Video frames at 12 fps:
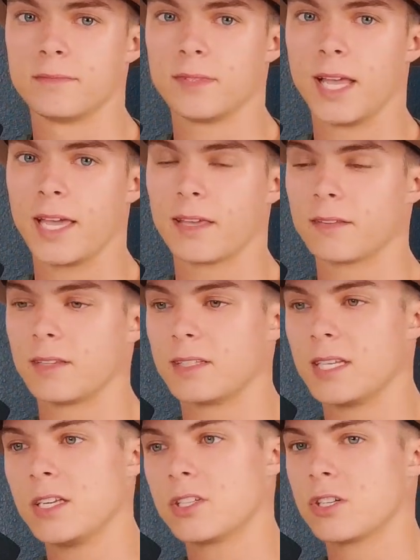Like the
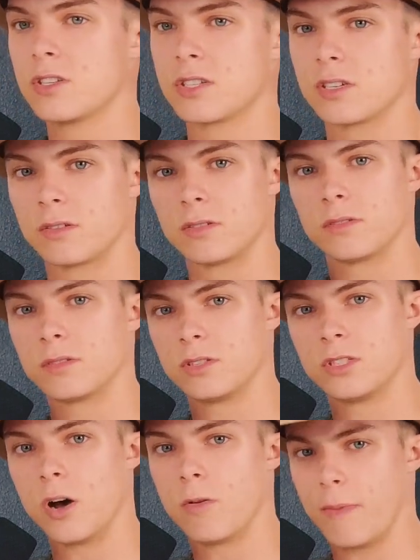teachers
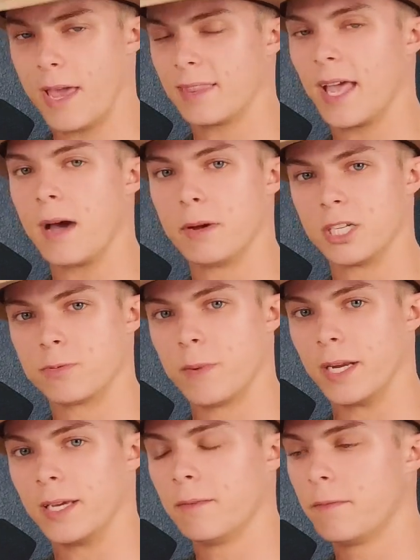don't make that
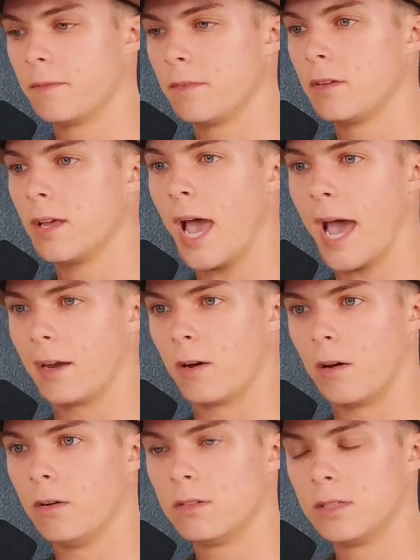much money
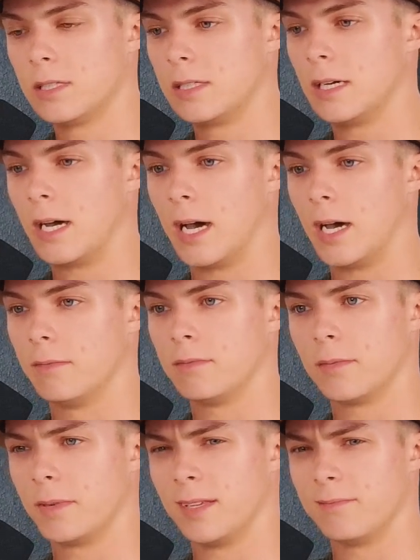at all.
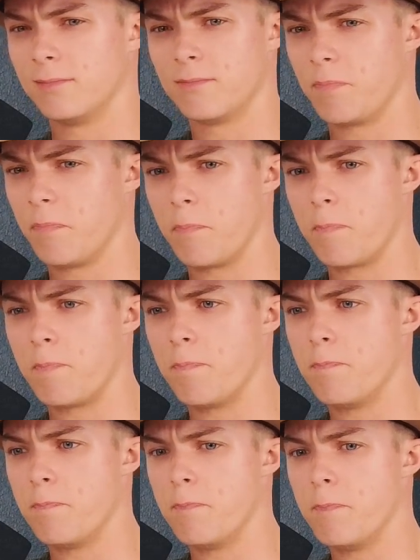Uh, I mean,
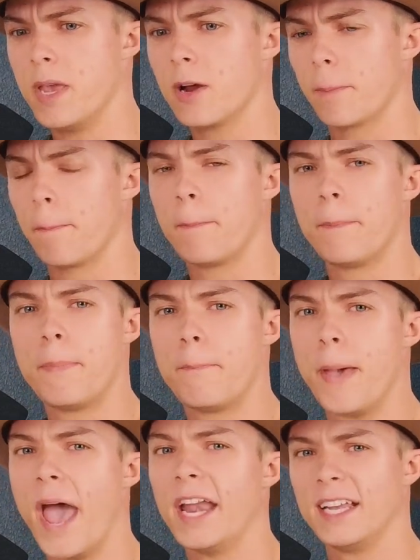mere
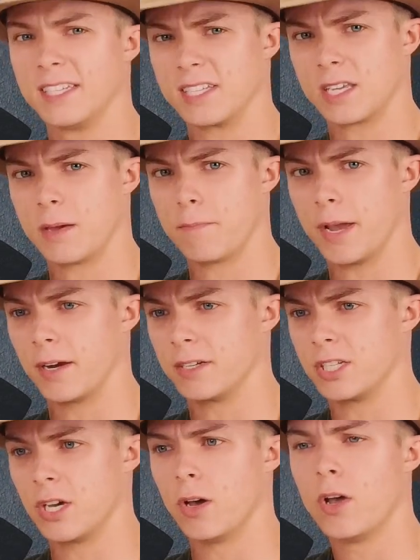pennies
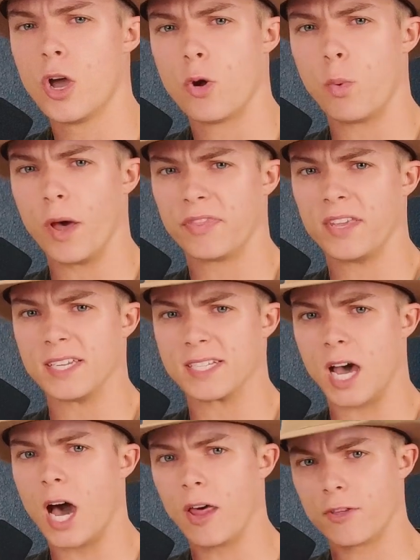compared to what
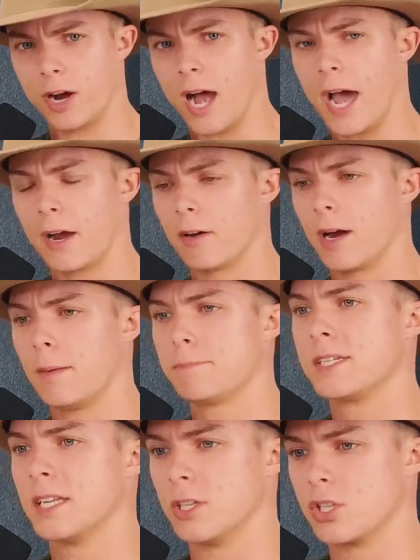these other higher
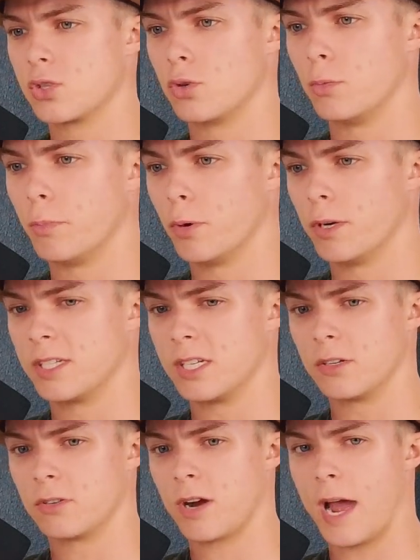ups in the school boards
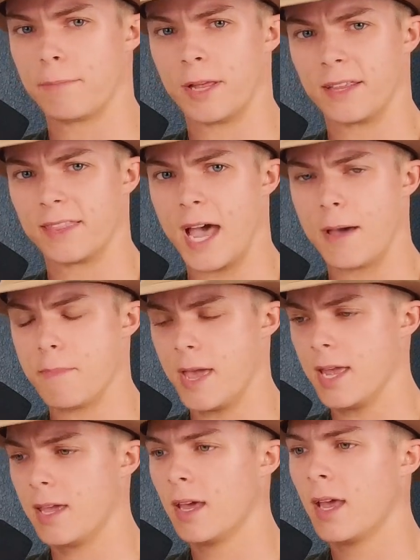and crap like that
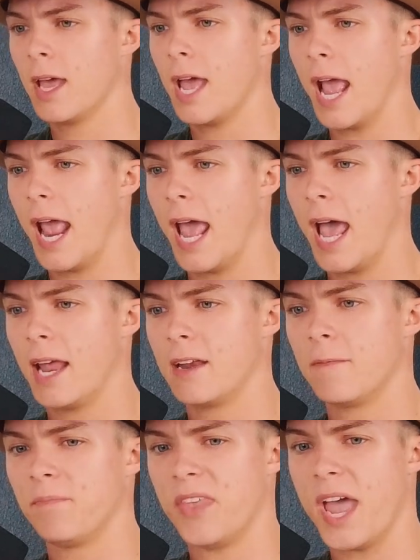make.
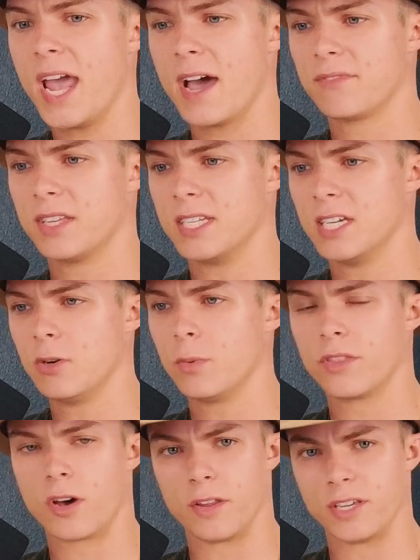And they have to deal
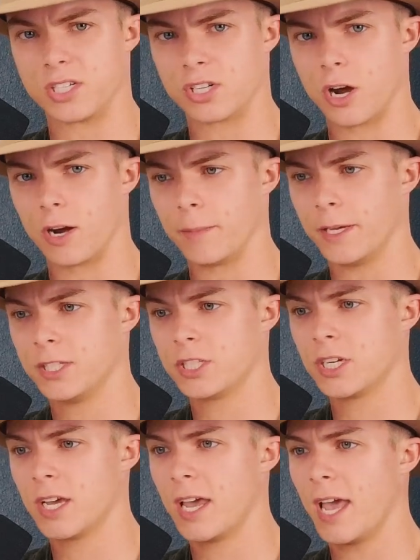with all this
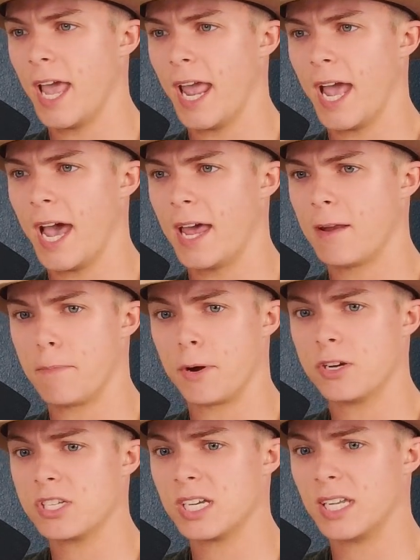garbage. And
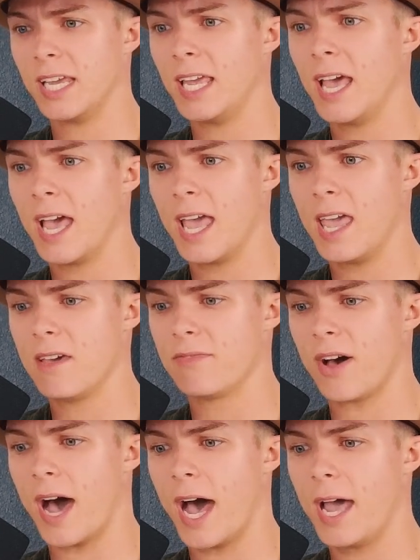personally,
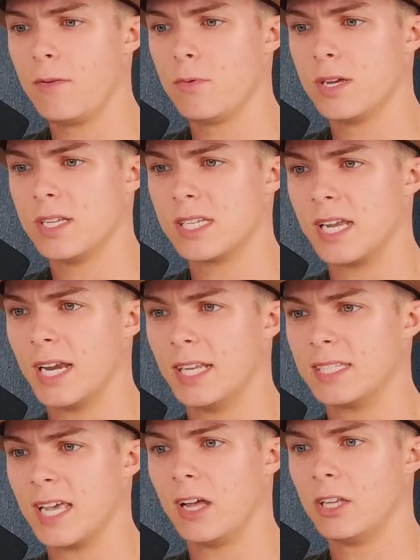if I was an
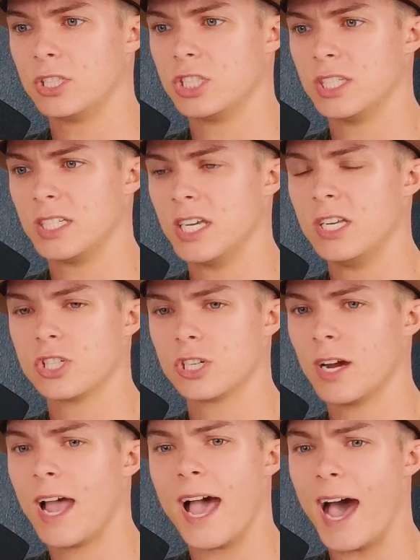intelligent
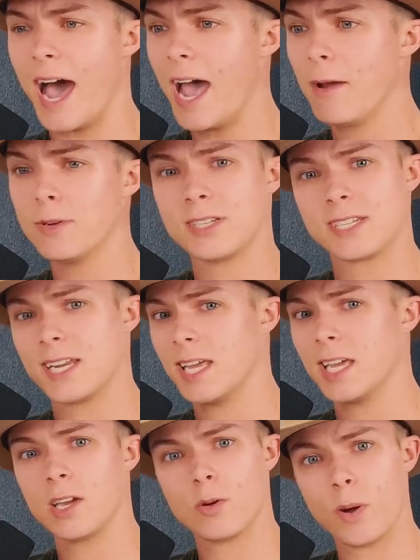teacher, I would
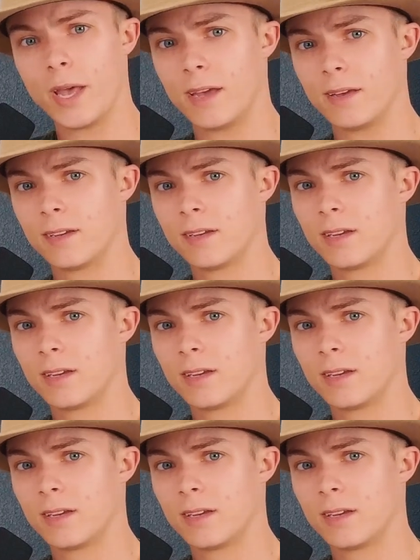stinking quit.